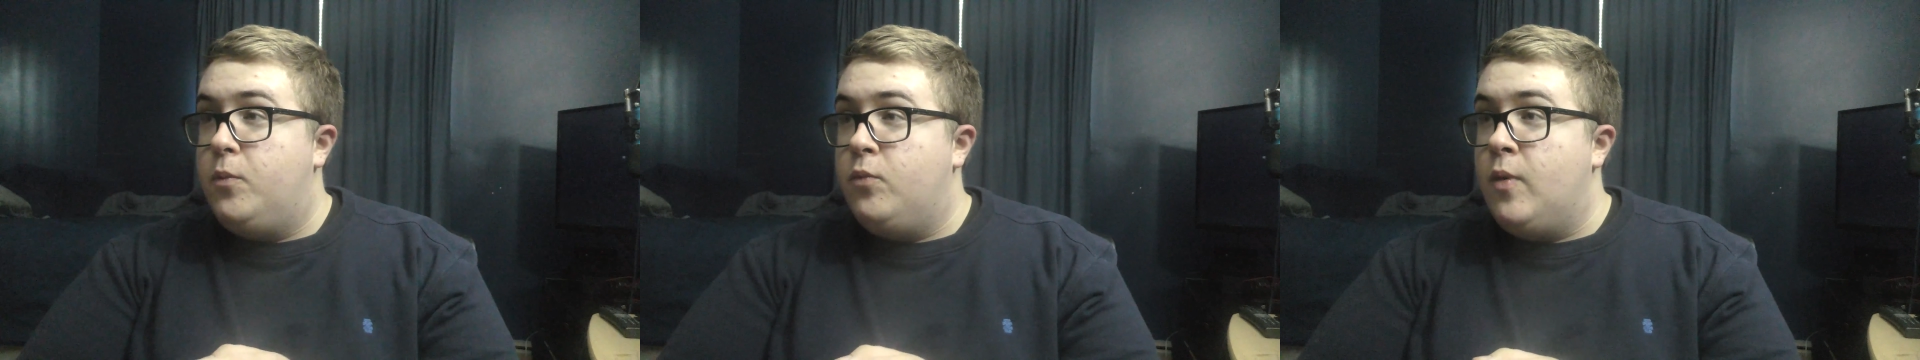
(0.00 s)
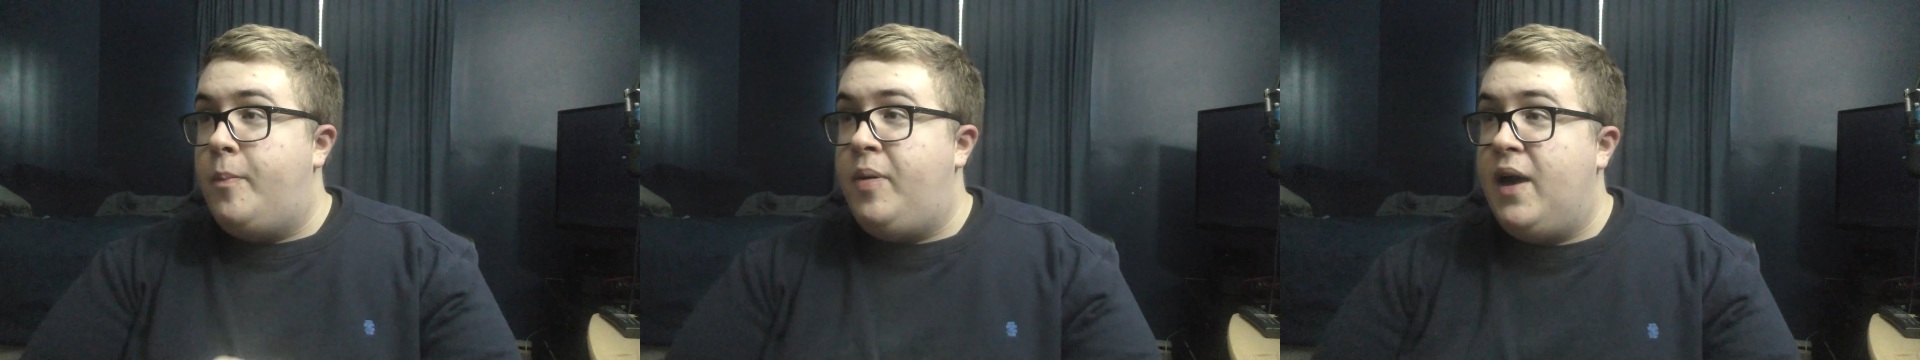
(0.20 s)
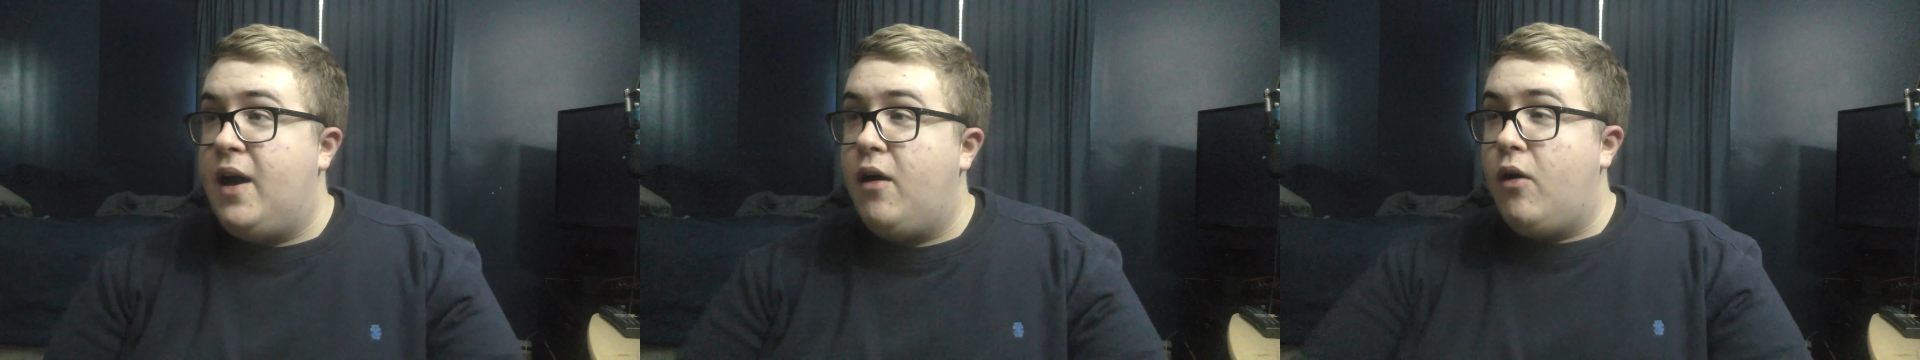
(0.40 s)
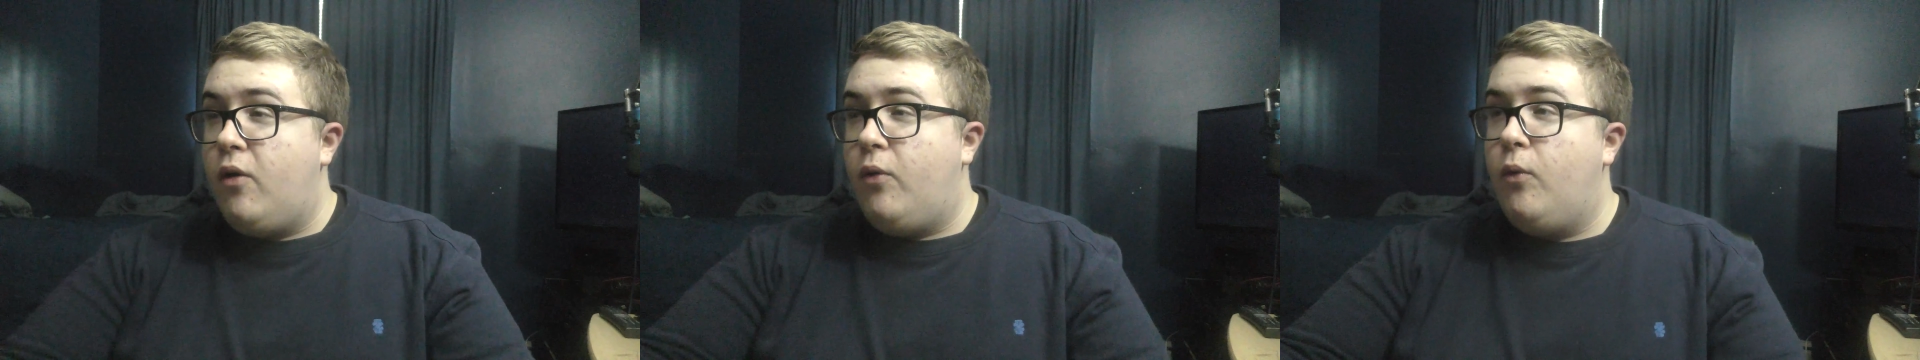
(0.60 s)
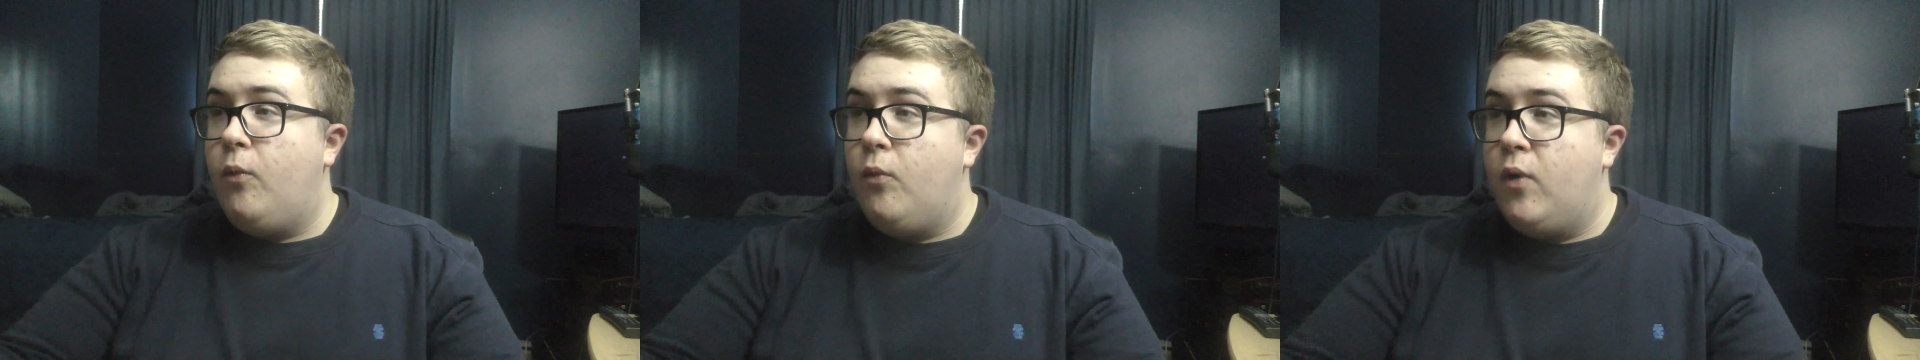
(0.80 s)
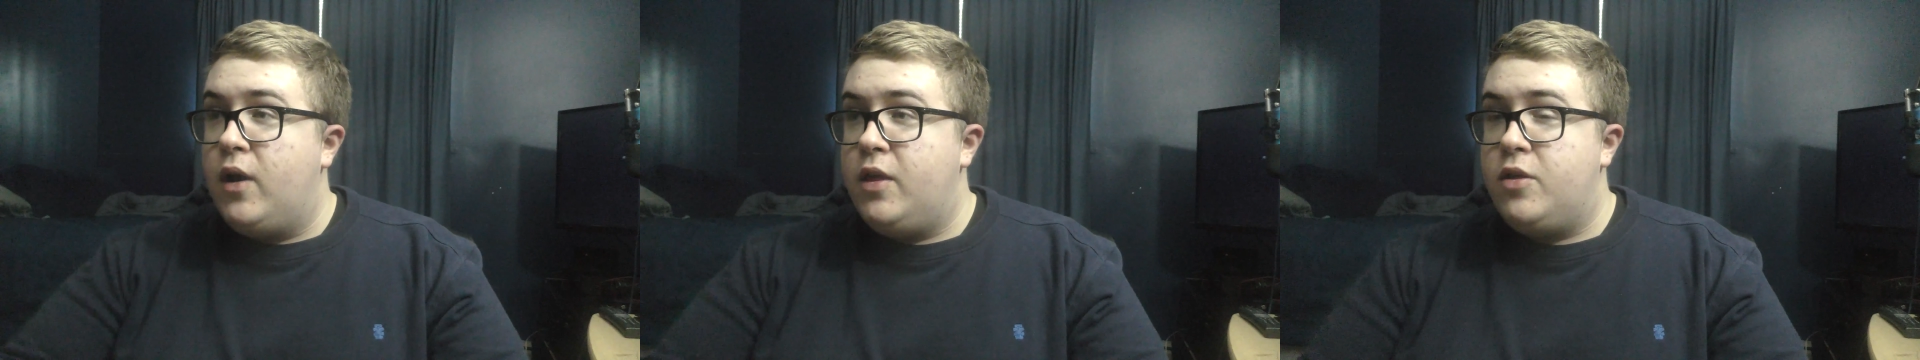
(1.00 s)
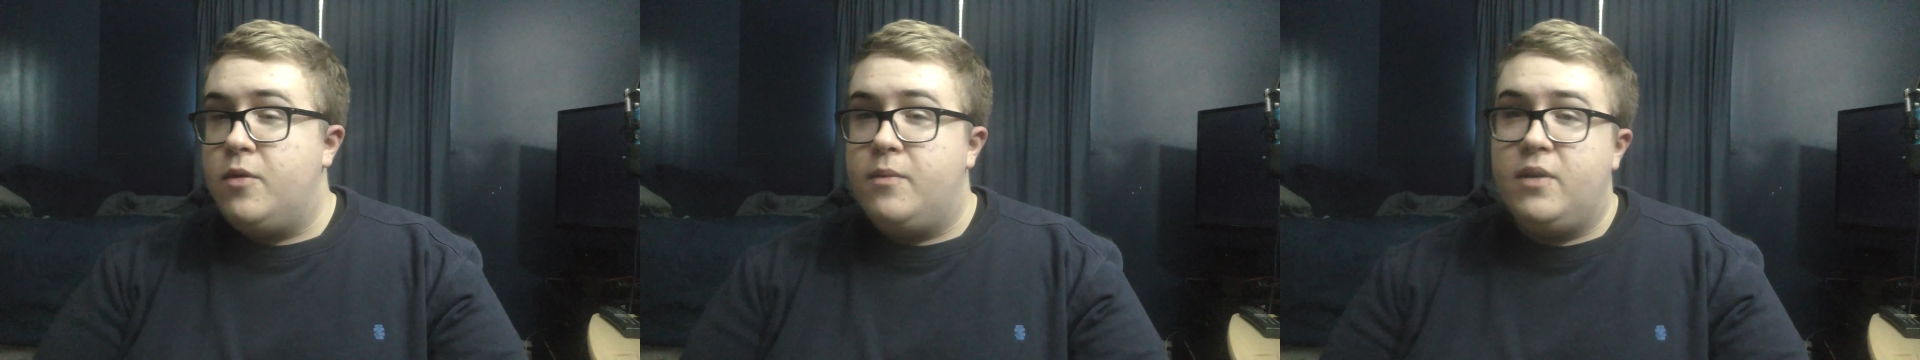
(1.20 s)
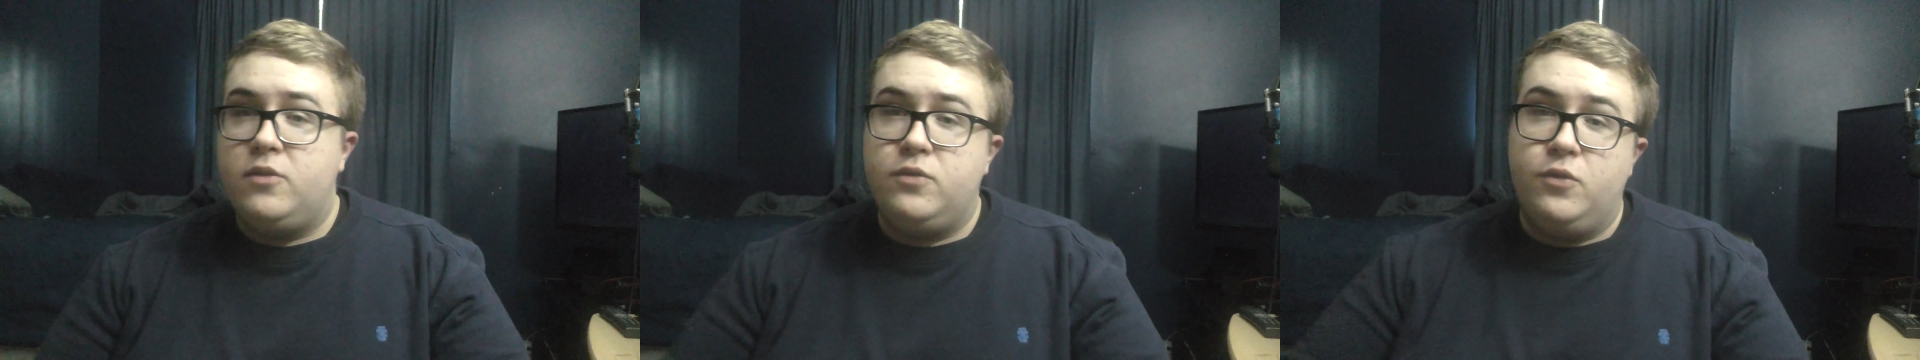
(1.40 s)
repel one of their
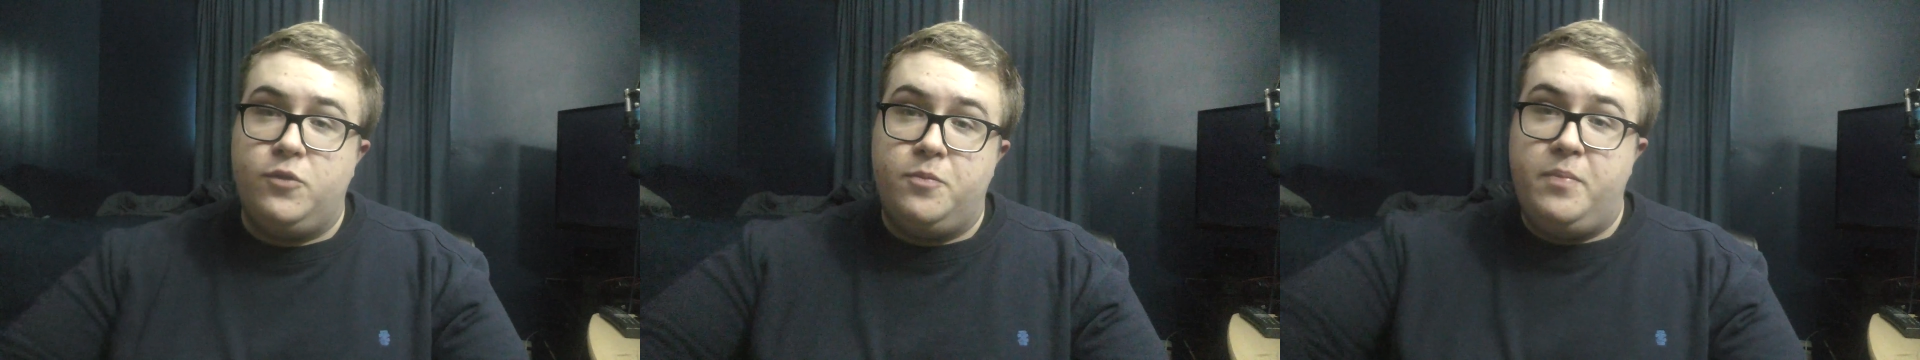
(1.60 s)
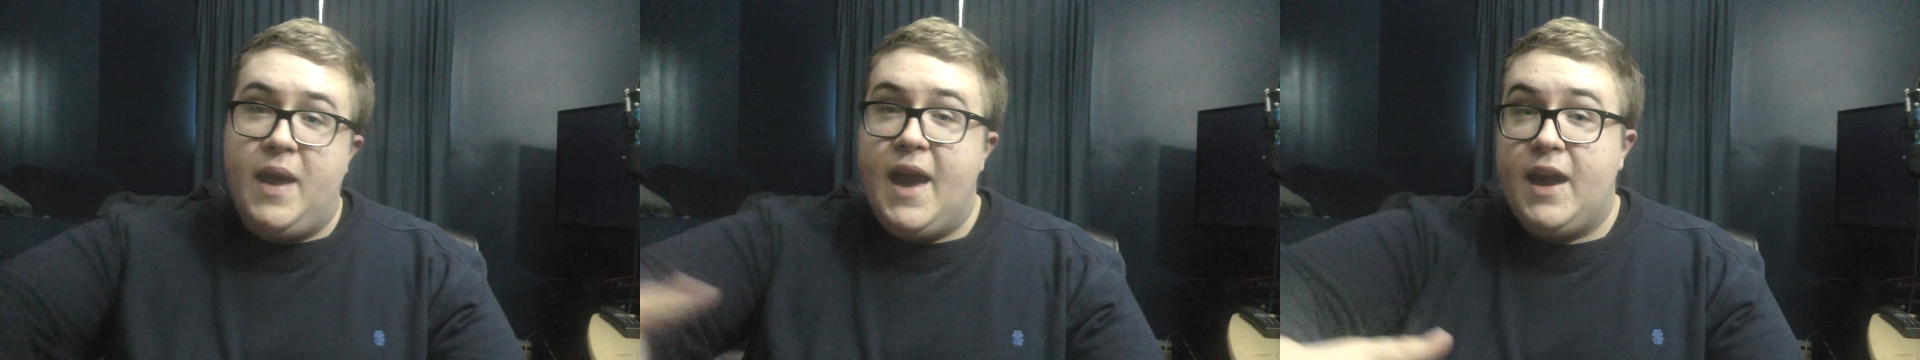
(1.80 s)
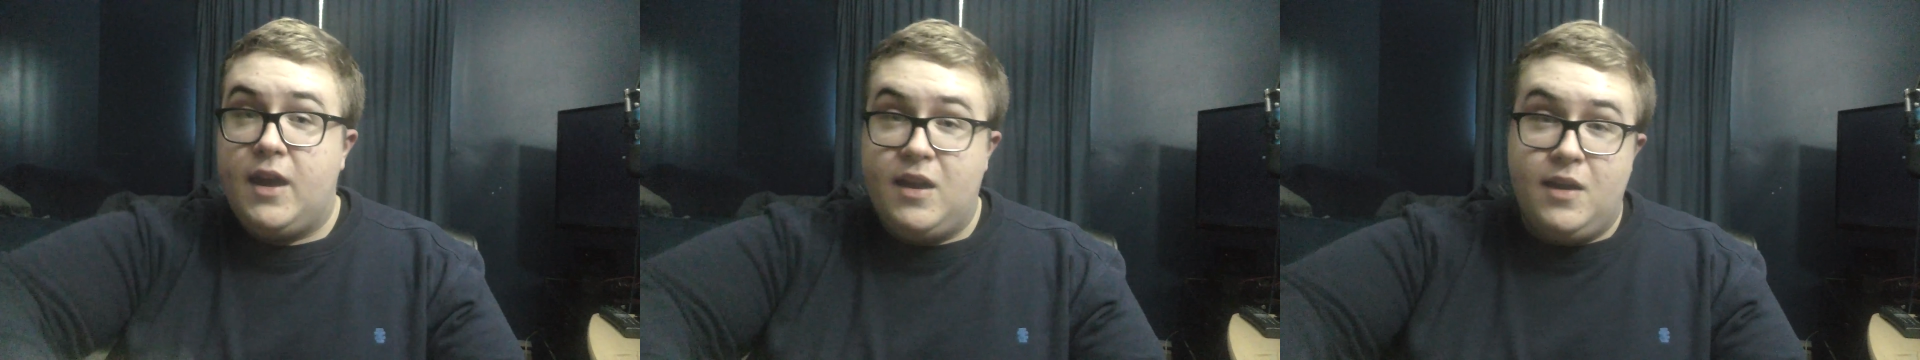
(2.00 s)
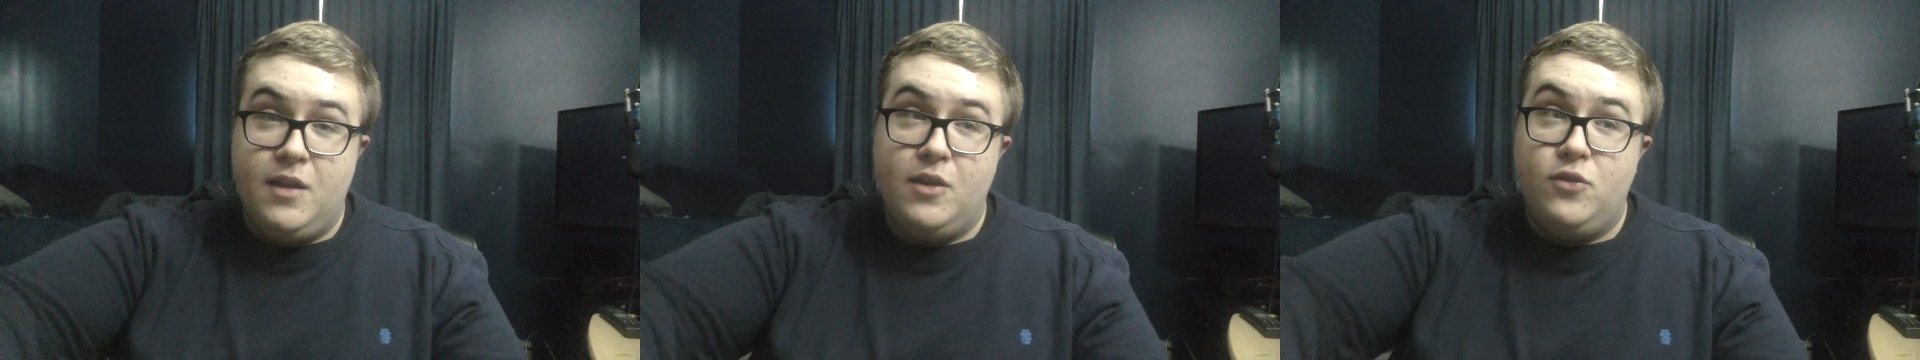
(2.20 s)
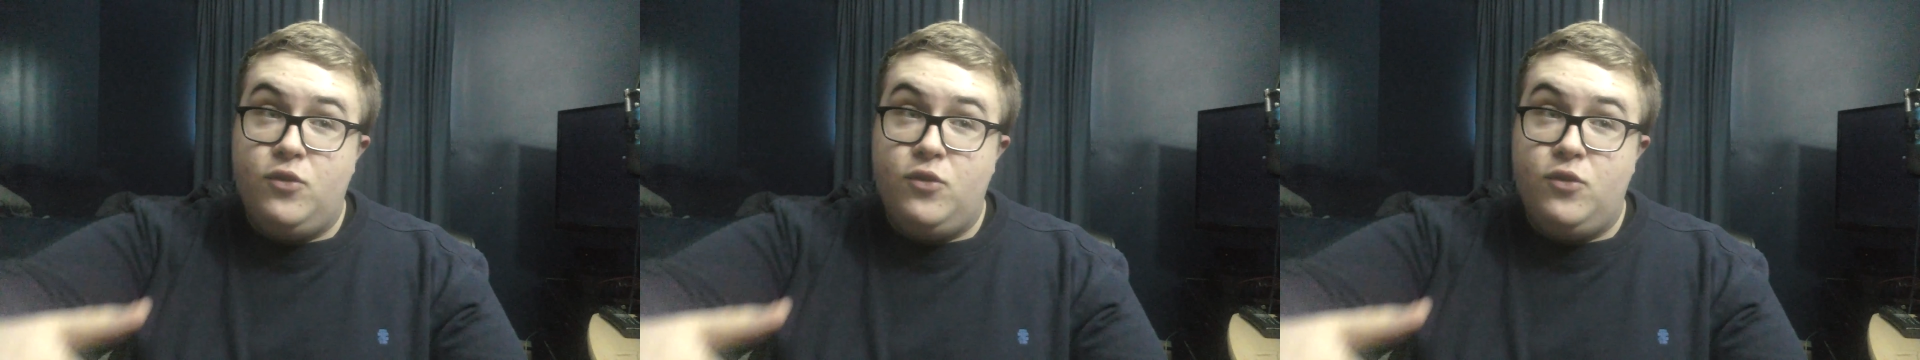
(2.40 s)
missiles back